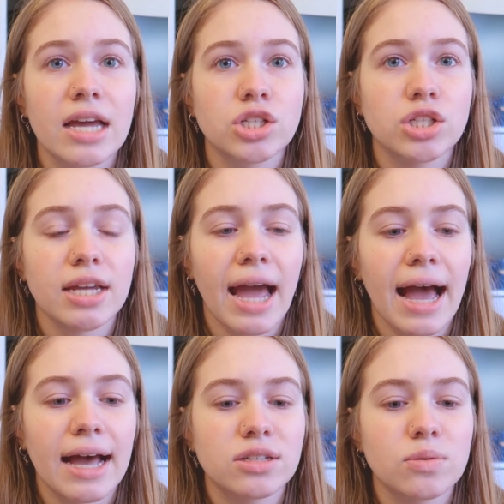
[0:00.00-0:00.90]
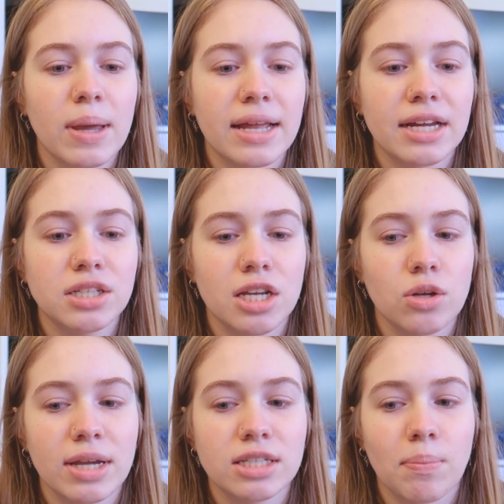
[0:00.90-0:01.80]
She has been
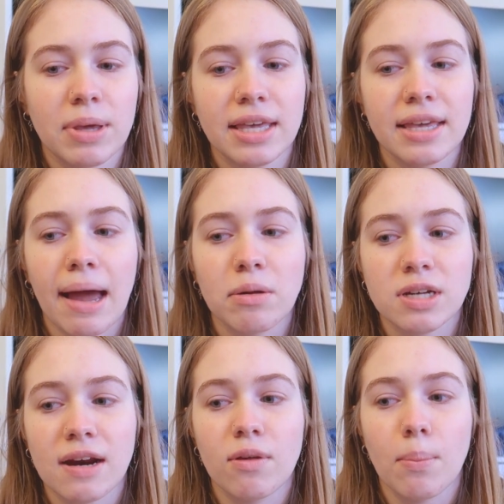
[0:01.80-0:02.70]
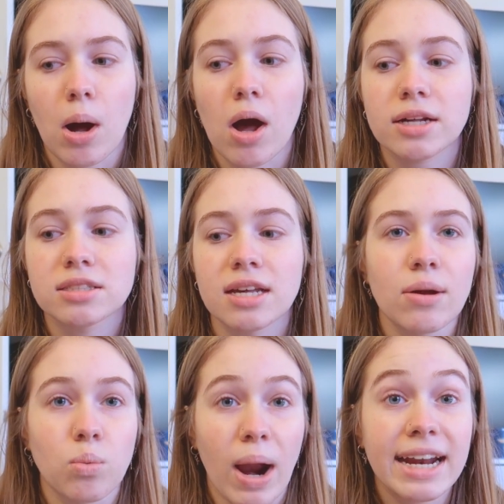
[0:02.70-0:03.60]
continuing to pee outside of the box,
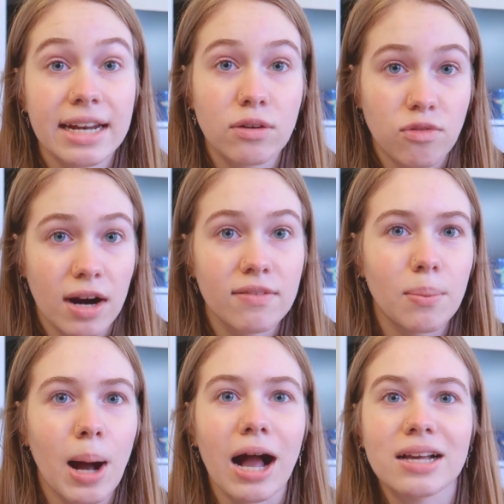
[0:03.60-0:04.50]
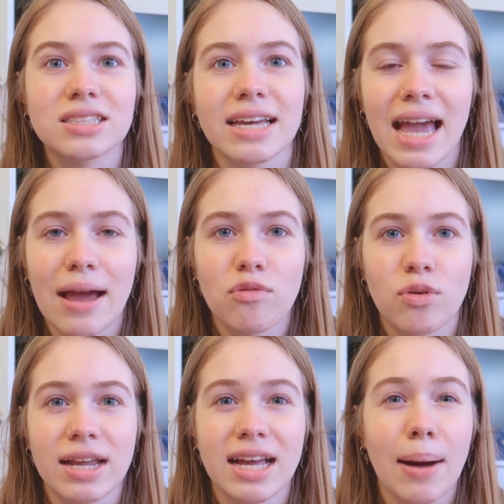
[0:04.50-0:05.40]
right in front of the box, like
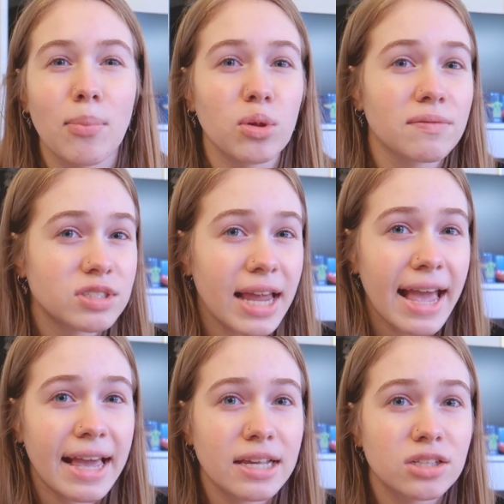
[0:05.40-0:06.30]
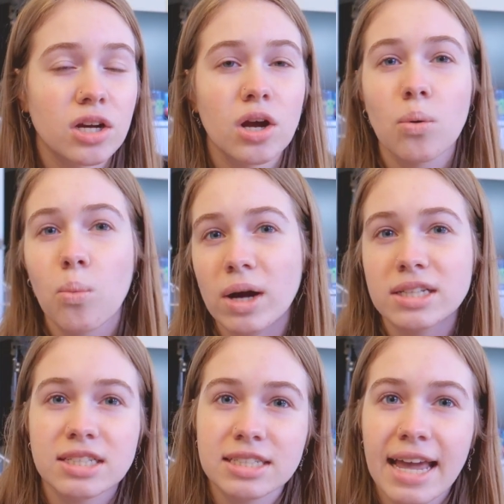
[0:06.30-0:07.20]
every couple of days,
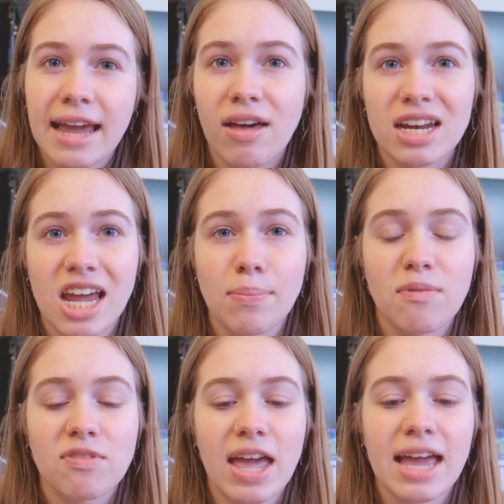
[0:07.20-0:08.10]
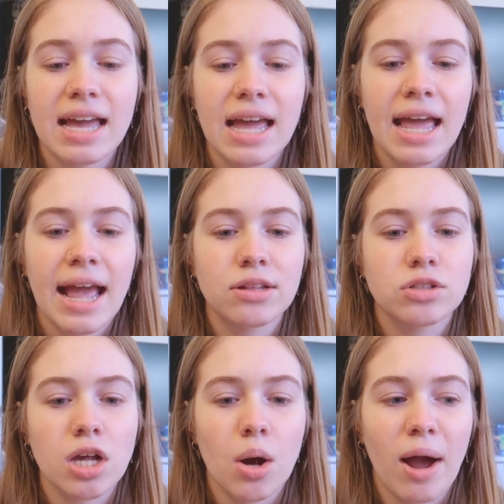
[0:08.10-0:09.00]
once a day, that type of thing. And
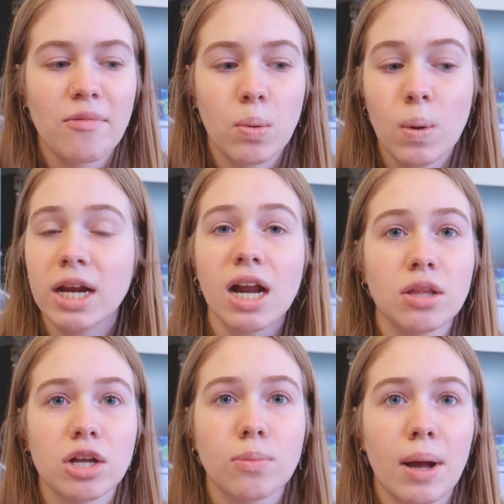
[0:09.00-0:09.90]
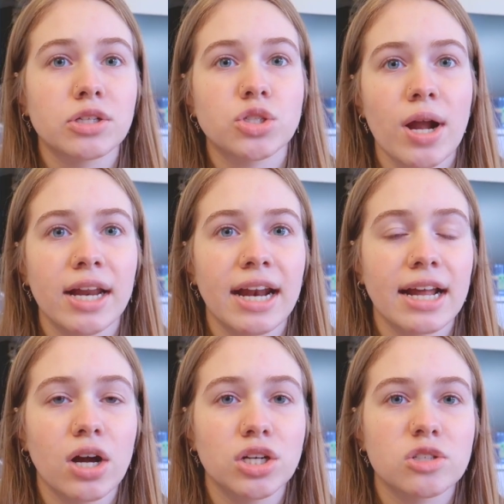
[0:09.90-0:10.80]
so I've been working on litter box training.
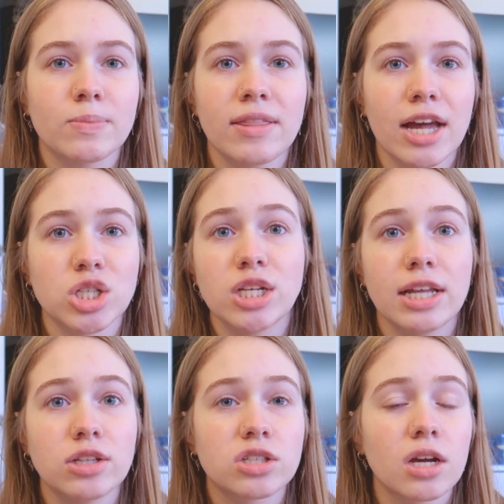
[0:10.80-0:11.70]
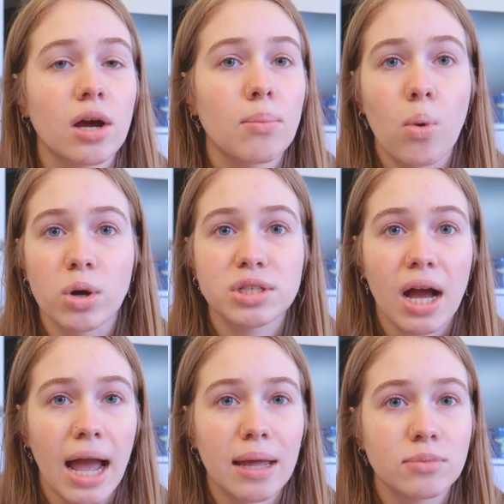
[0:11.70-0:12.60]
It could just be that she needs more
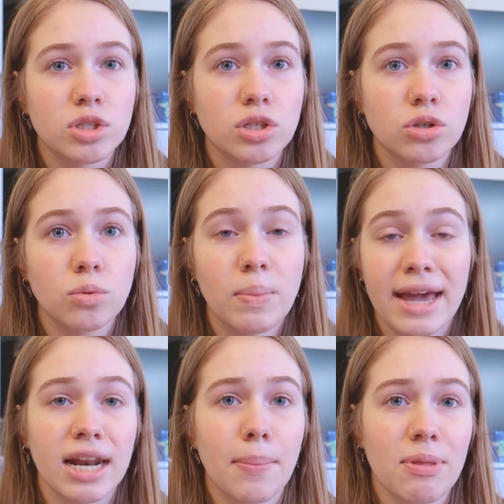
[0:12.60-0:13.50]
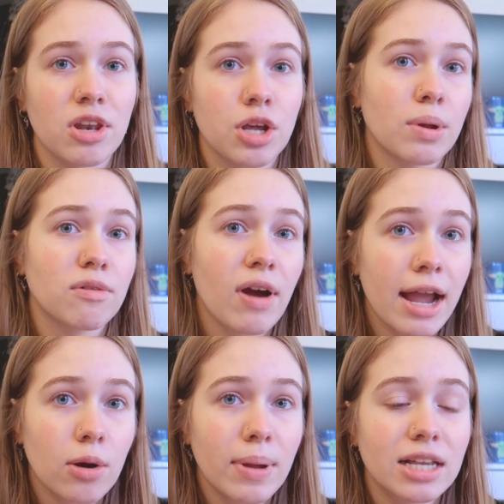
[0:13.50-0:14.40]
time to pick it up in the new
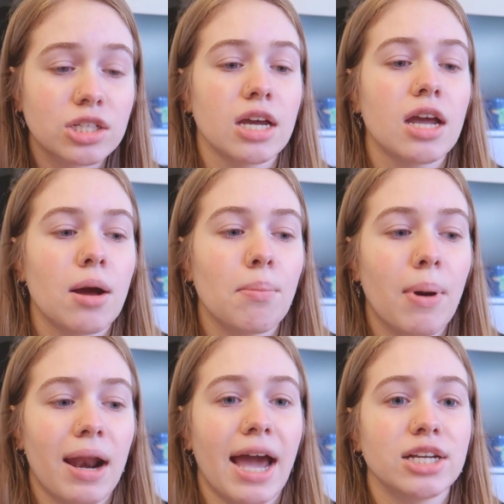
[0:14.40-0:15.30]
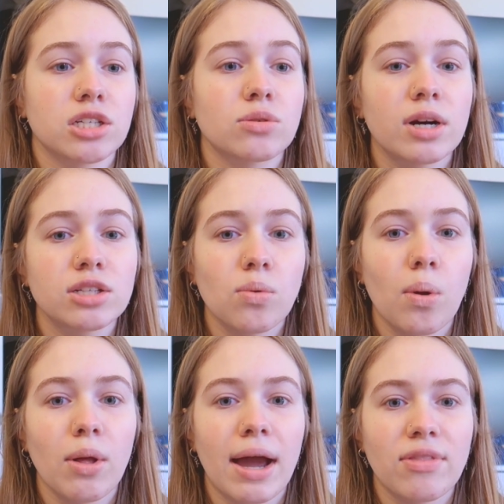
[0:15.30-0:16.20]
environment, but I just wanted to
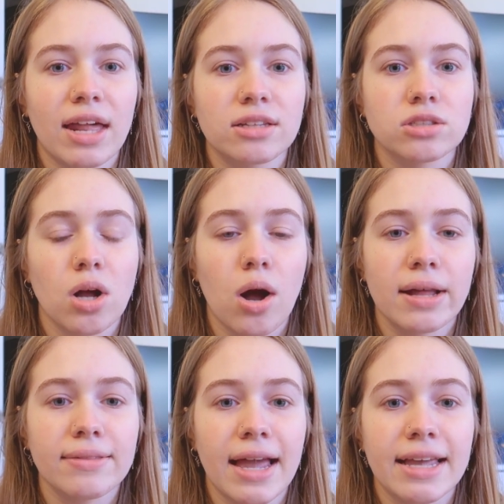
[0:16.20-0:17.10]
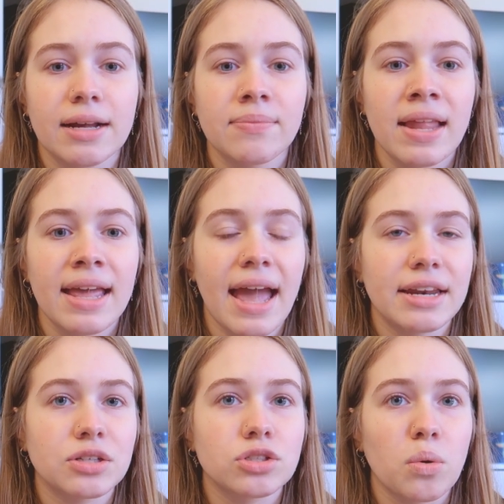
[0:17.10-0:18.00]
rule out that it's not like
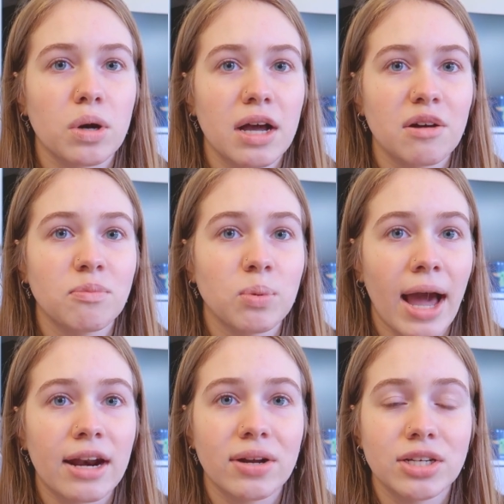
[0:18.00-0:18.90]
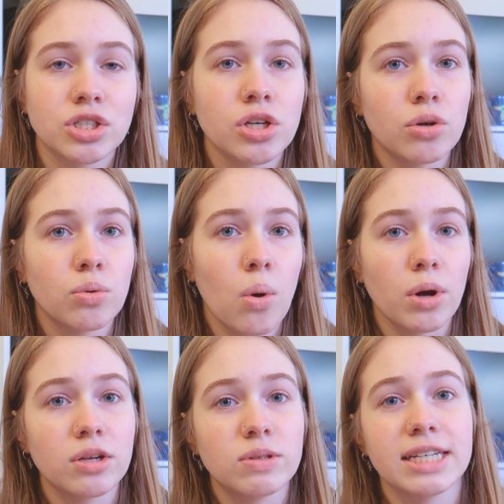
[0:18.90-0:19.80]
any sort of bladder issue or
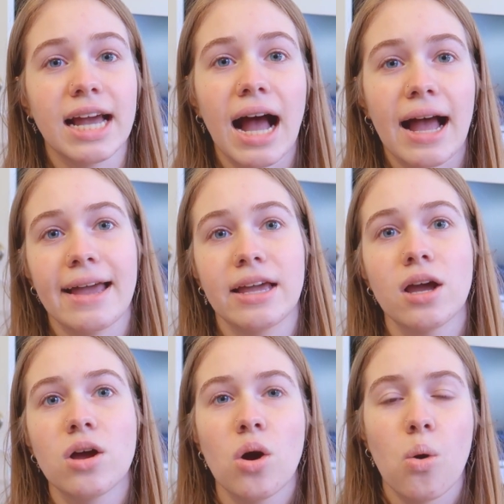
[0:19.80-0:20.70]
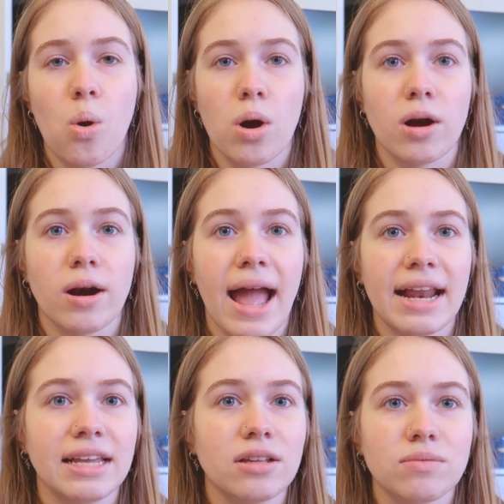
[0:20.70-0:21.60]
UTI or
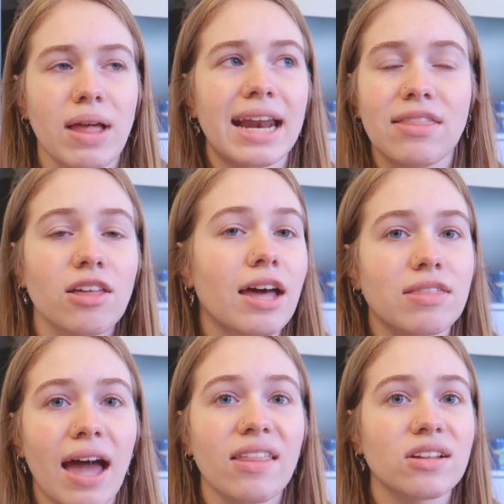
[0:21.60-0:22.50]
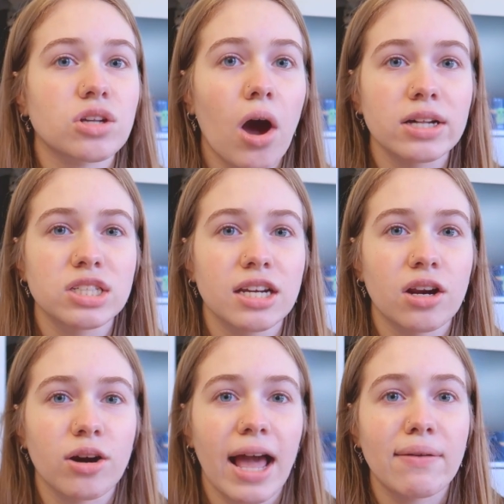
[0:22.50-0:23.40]
anything like that that's causing
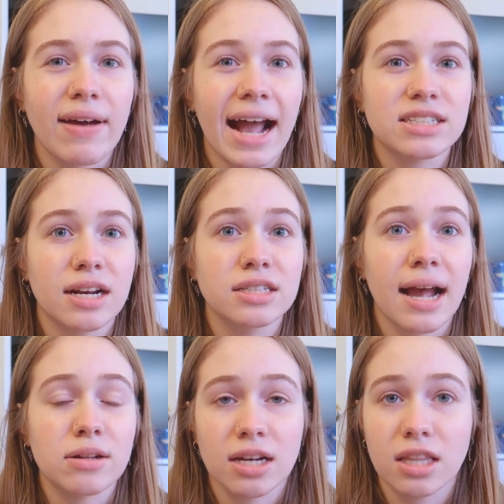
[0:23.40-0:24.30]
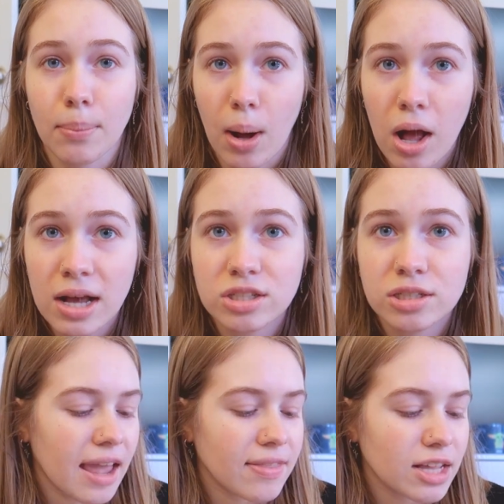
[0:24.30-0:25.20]
her to have accidents outside the box.
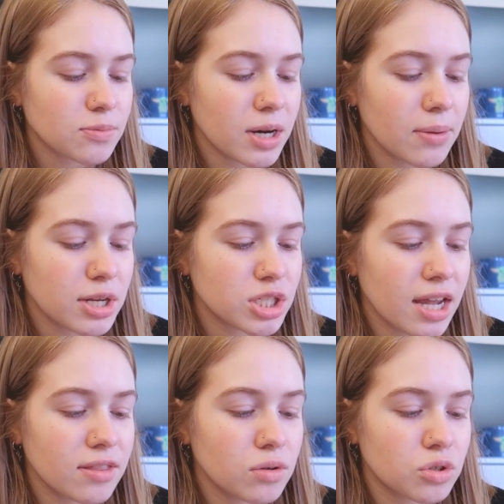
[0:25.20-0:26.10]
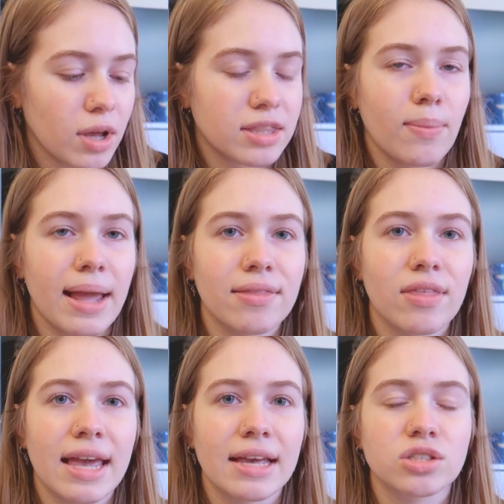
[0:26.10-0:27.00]
And that's pretty much it. Those are like the main
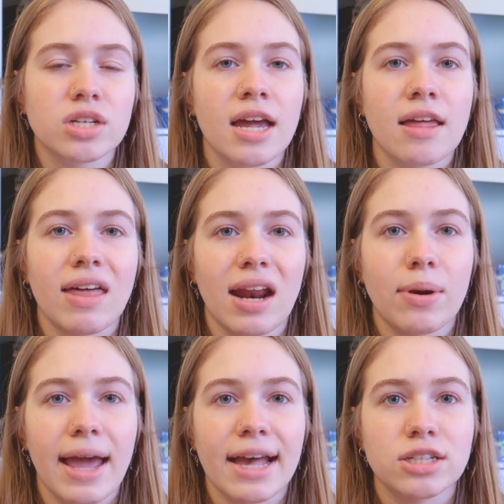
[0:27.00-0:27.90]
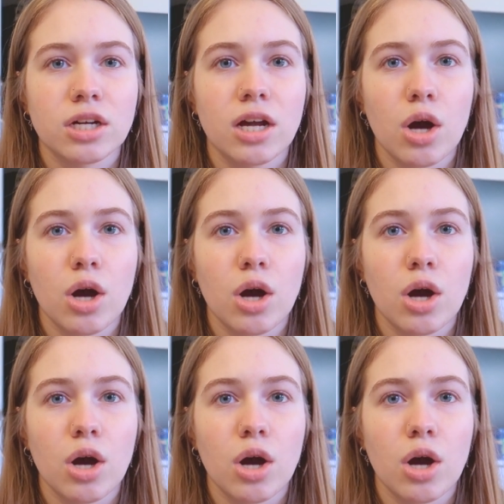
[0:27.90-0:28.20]
things that I want to ask